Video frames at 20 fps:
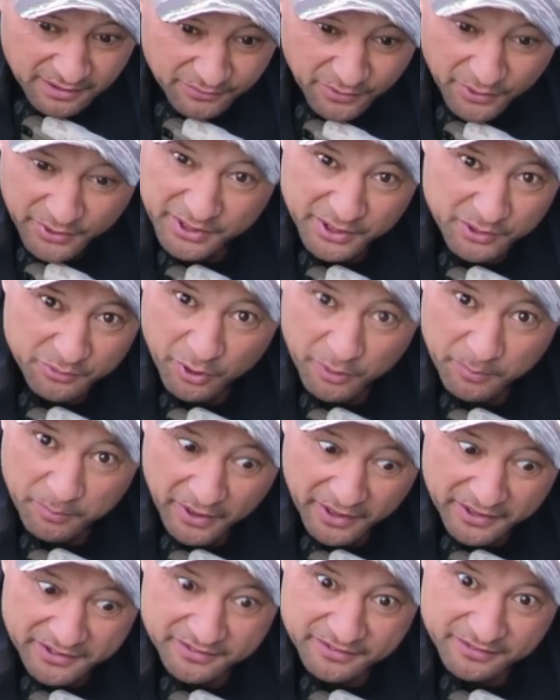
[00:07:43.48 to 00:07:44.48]
finding the right
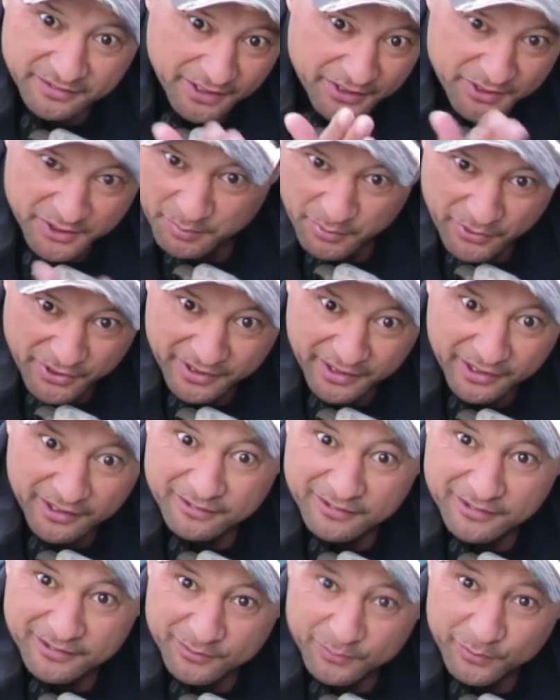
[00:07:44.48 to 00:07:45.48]
place in your breathing,
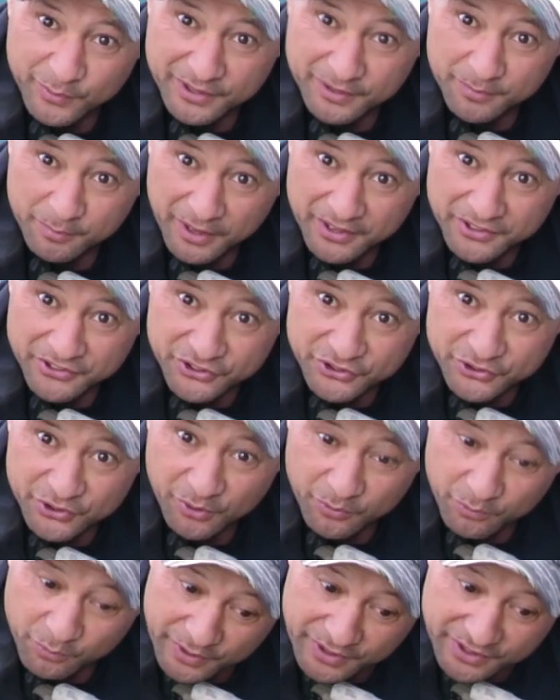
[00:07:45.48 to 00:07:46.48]
when to place your
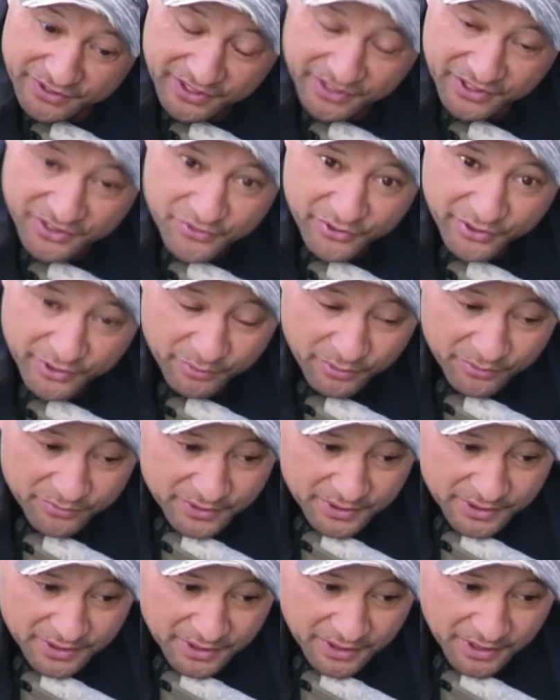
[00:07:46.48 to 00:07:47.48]
shot, when to set the trigger off.
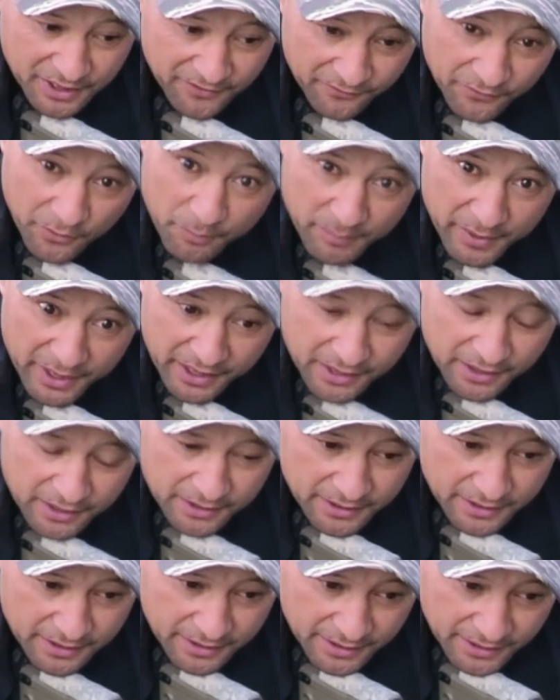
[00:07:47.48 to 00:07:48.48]
For me,
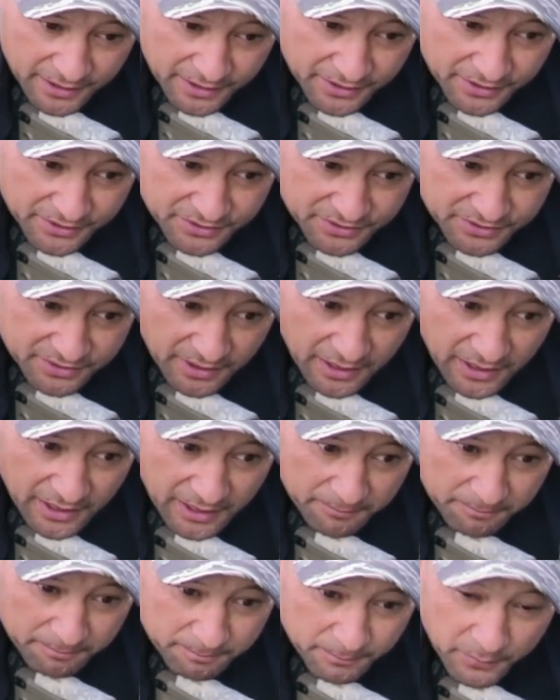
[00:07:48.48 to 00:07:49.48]
it is,
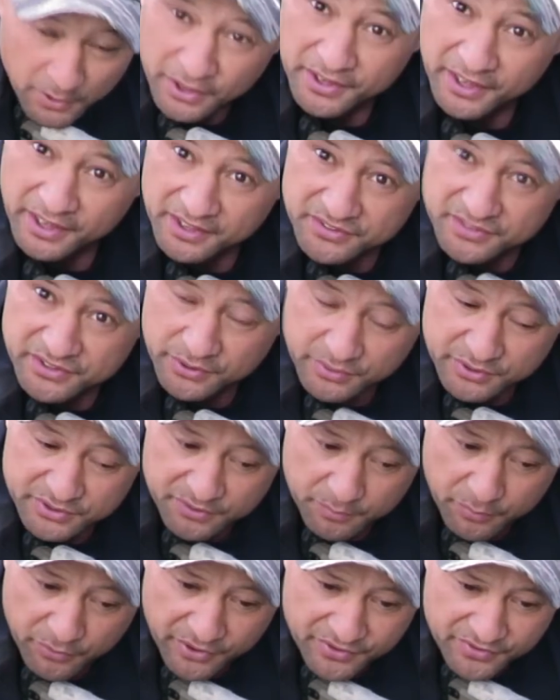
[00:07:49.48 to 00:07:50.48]
I take a
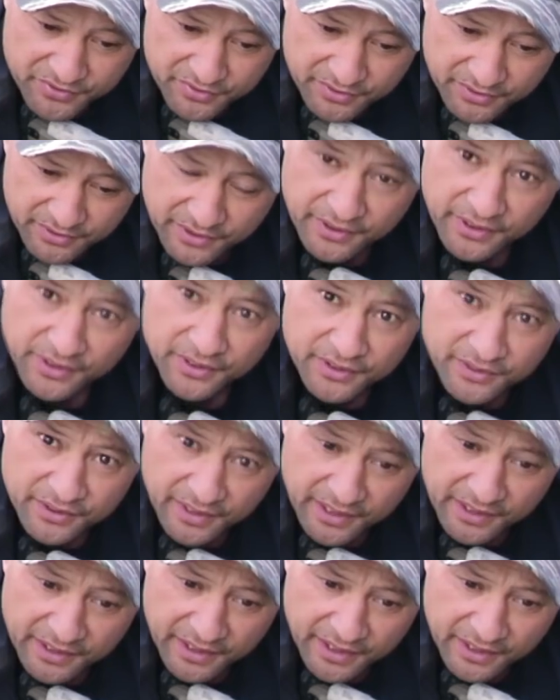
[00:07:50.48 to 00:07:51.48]
series of breaths
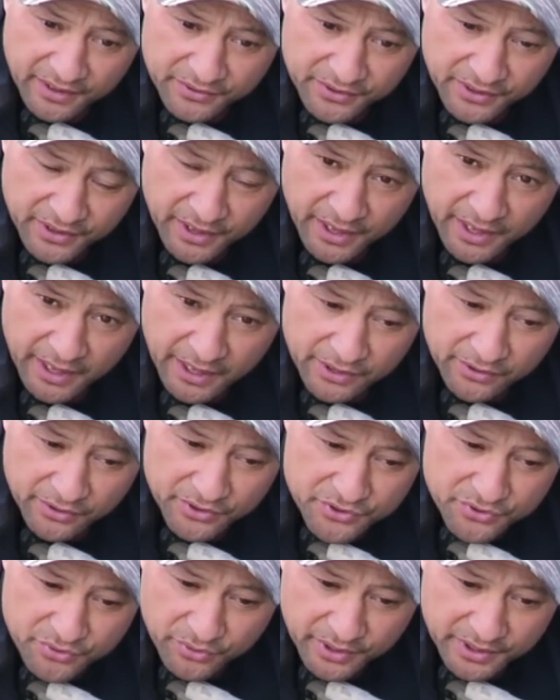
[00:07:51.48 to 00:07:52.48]
in and out, and I